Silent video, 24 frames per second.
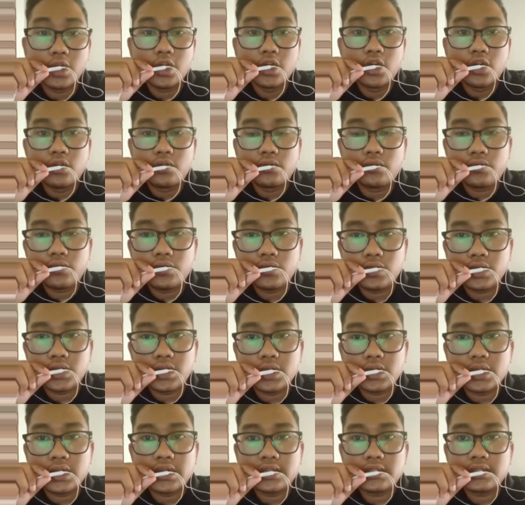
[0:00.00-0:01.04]

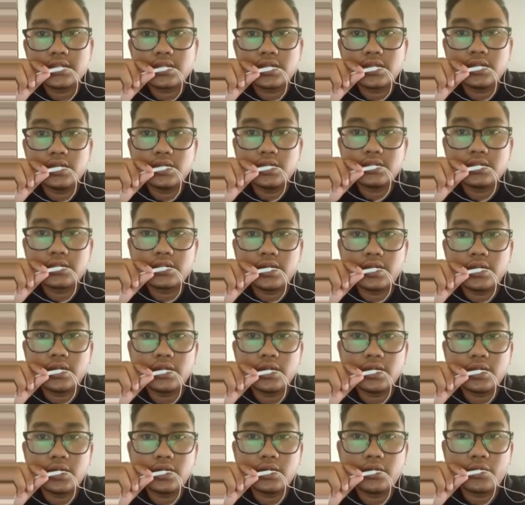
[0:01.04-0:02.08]
Food industry
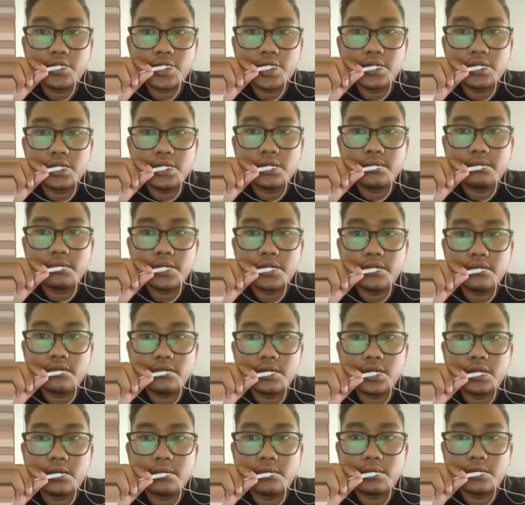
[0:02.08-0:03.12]
standard already
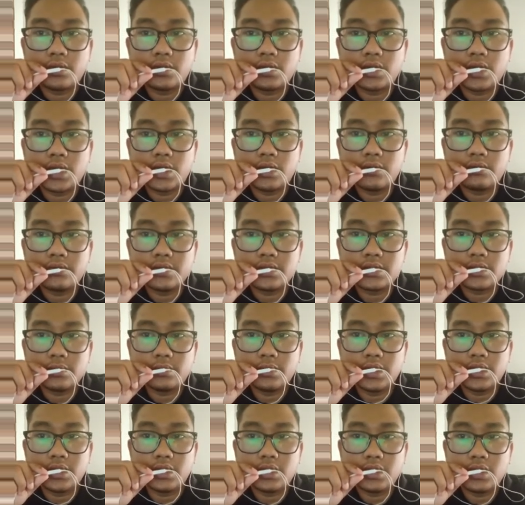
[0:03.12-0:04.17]
prevent product
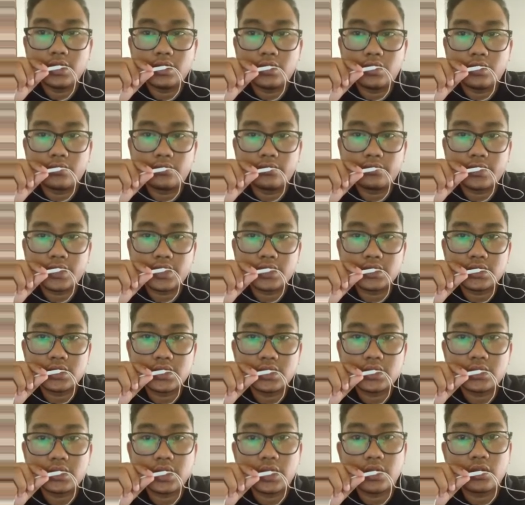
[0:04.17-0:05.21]
visibility on
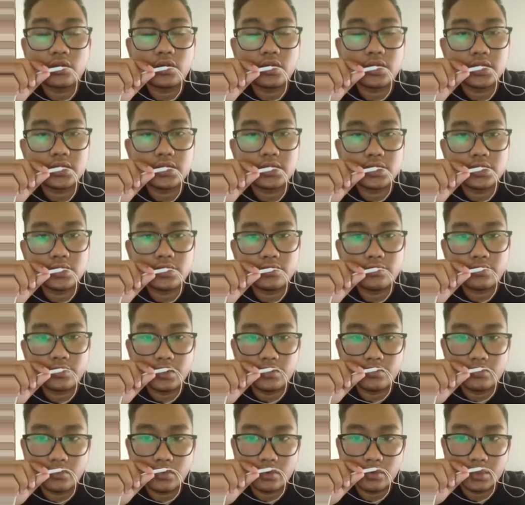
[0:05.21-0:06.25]
freshness and condition
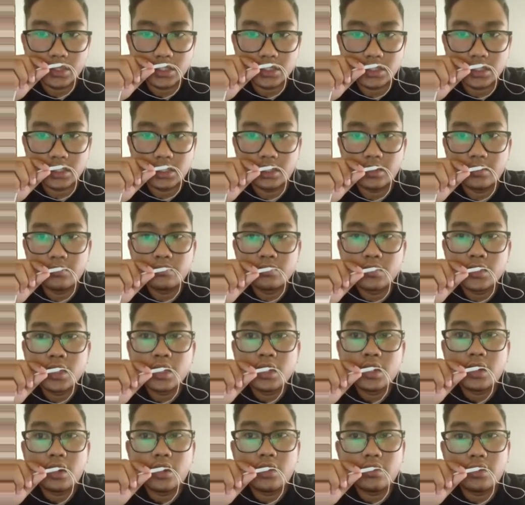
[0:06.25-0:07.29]
information.
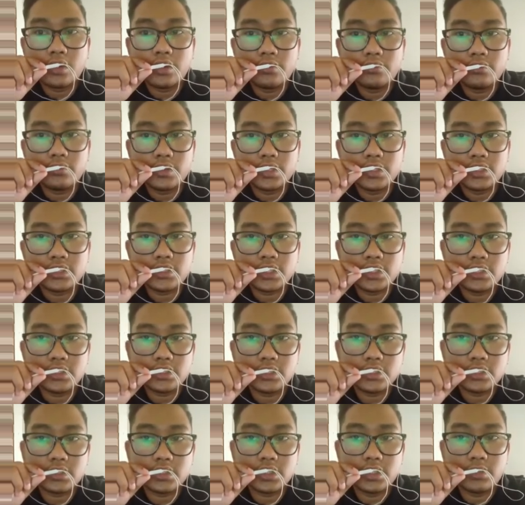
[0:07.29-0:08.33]
However,
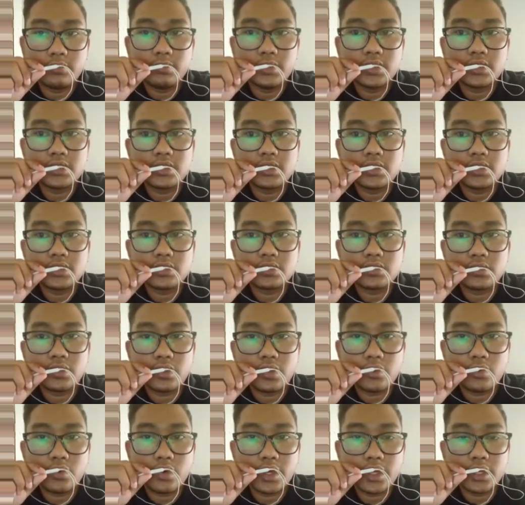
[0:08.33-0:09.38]
changes in business
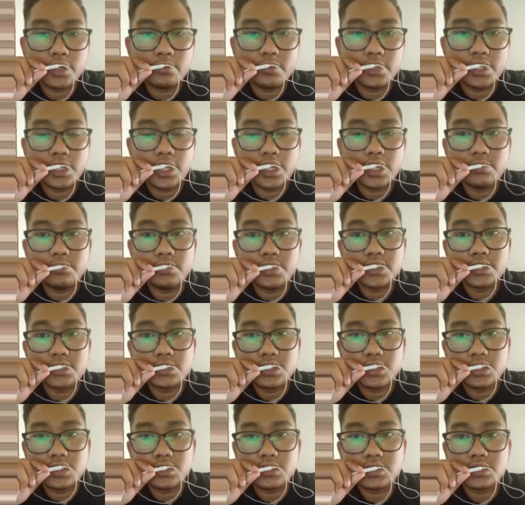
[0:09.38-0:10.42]
requirement and
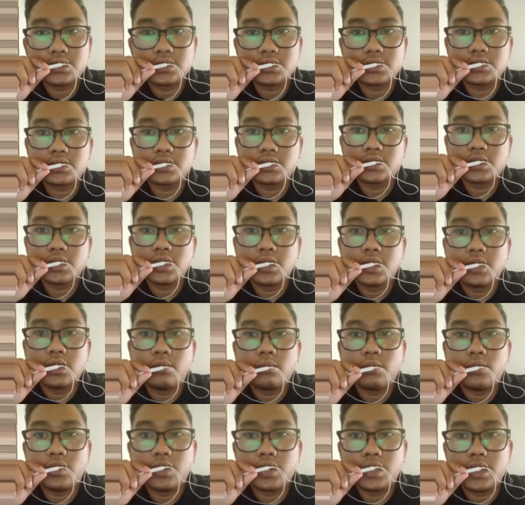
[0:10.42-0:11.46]
business
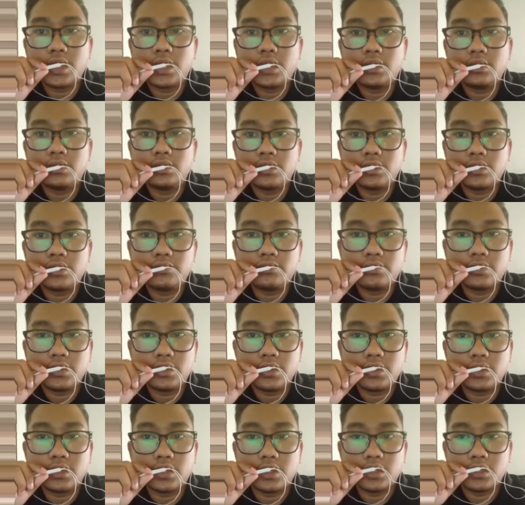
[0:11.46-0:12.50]
model
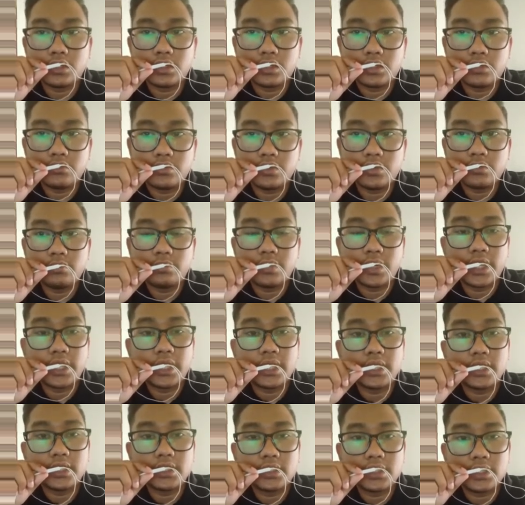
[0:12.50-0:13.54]
driven by
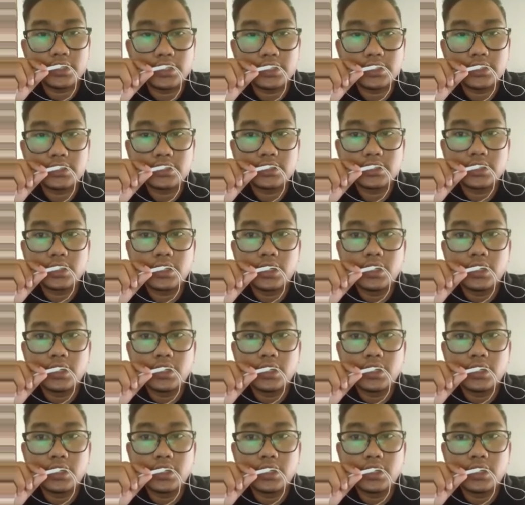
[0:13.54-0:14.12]
increased